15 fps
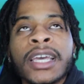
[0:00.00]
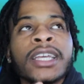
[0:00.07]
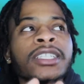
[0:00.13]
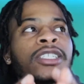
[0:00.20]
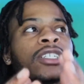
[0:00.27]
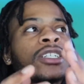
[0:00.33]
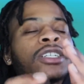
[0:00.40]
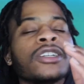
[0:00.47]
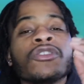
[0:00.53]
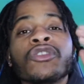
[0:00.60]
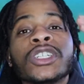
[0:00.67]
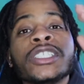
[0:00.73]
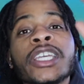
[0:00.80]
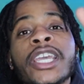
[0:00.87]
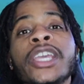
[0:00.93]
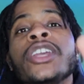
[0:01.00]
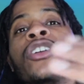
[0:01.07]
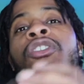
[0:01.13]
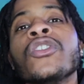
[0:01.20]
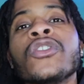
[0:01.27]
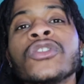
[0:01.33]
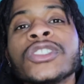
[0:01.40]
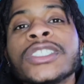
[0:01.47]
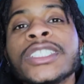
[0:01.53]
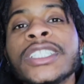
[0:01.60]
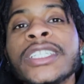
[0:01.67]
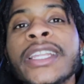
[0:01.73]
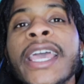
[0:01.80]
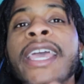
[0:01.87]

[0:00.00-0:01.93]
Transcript: to retain your own seed